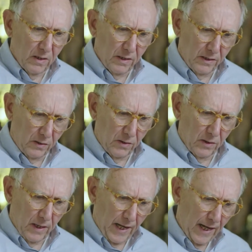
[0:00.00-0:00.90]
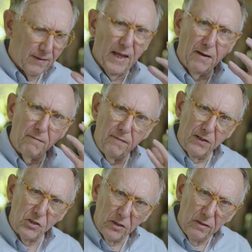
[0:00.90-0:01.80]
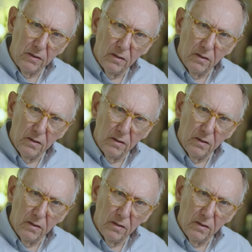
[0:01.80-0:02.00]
It had that vision